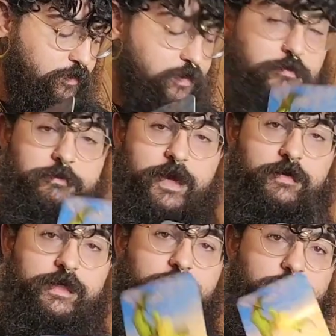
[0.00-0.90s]
with
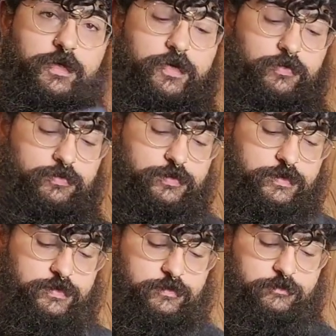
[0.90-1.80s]
compelling
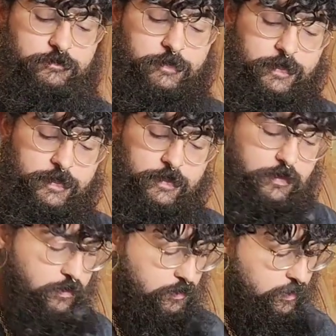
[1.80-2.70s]
news.
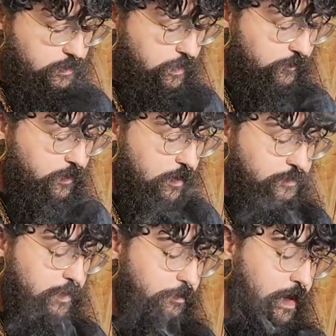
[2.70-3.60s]
10 of
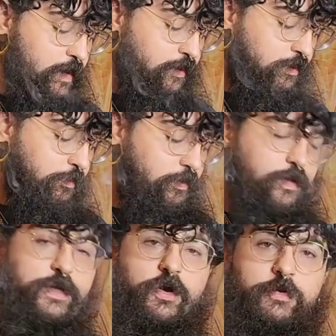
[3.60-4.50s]
Cups, up hand,
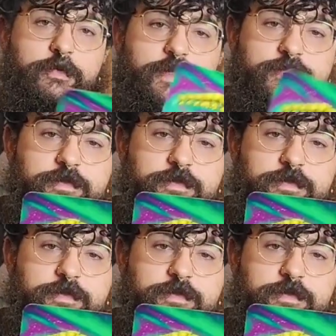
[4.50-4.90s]
community, harmony,